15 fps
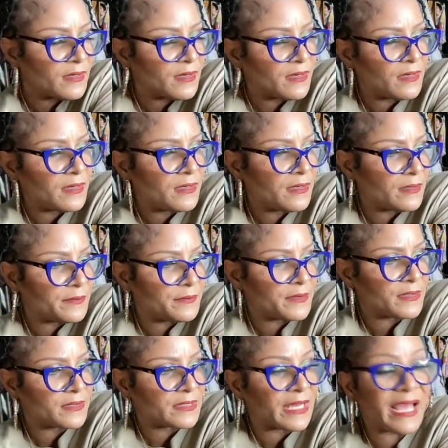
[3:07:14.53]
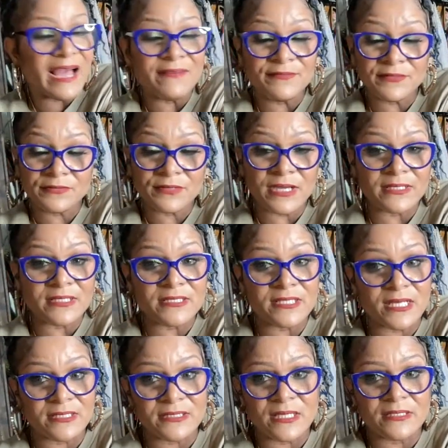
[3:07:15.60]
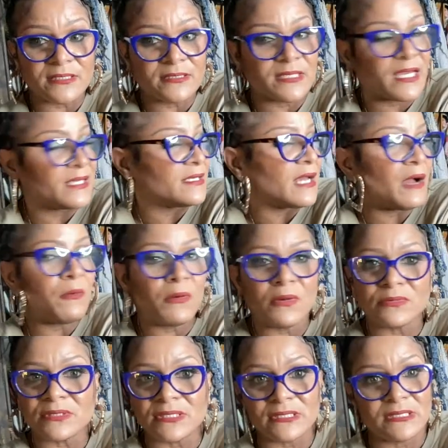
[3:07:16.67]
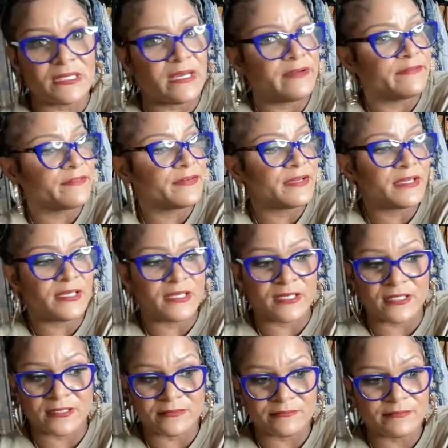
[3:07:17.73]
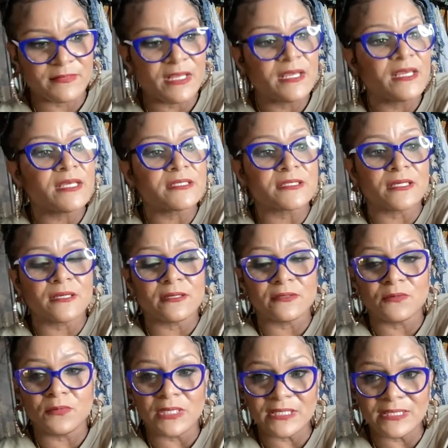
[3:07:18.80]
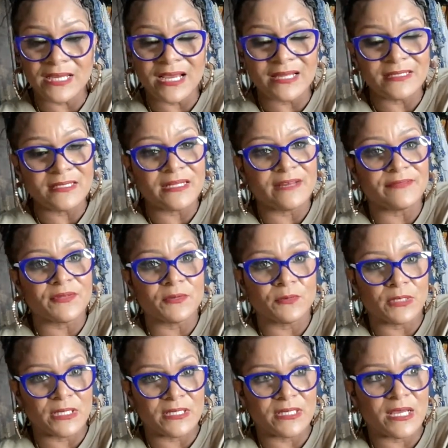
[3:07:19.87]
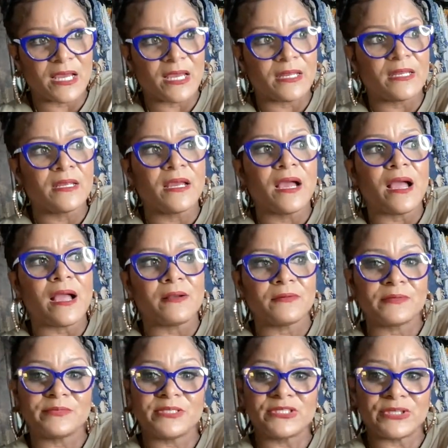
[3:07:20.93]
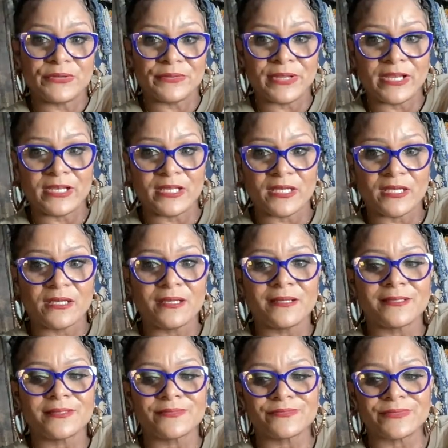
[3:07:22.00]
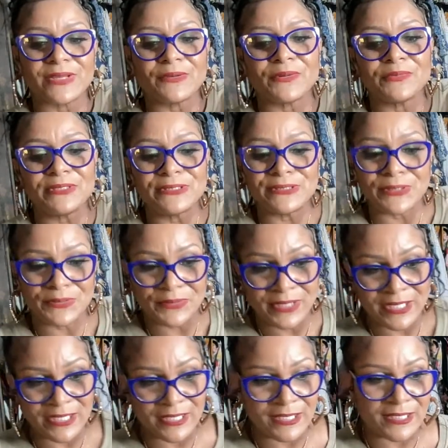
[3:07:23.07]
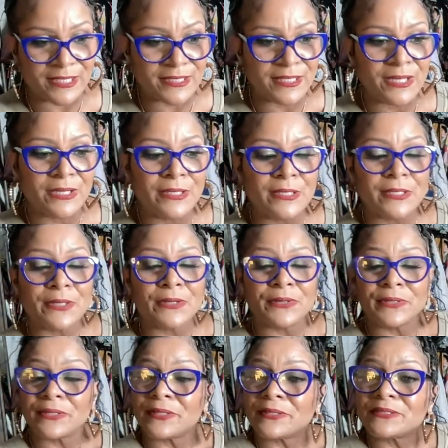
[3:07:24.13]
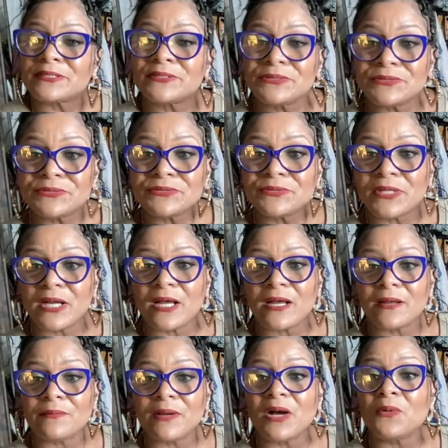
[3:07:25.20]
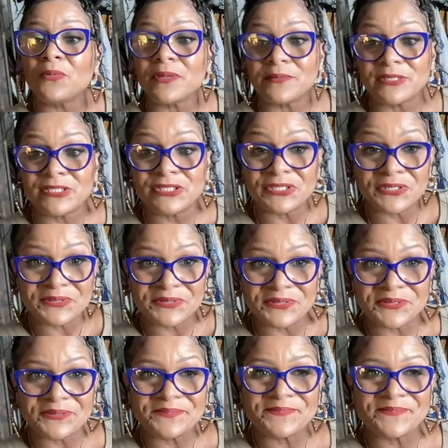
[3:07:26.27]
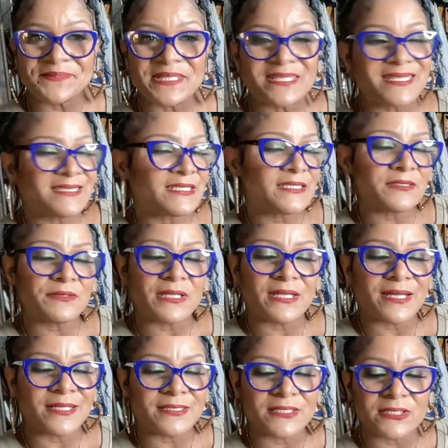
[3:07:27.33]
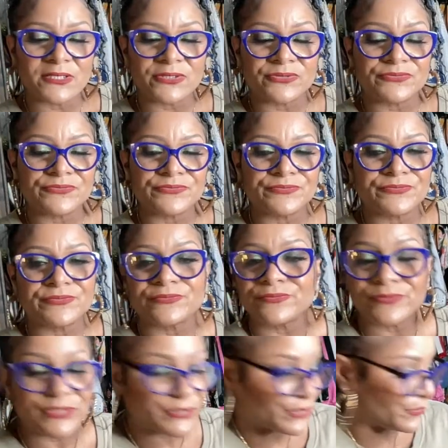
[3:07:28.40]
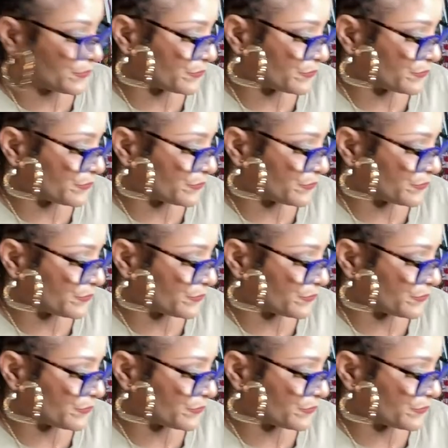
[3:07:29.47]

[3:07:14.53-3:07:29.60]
um, half of the wreck that y'all saw tonight, y'all won't see ever again. It's gonna go to whatnot, and then after whatnot, I will be donating. I will be donating it to um, a women's shelter because that's what I like to do. You know,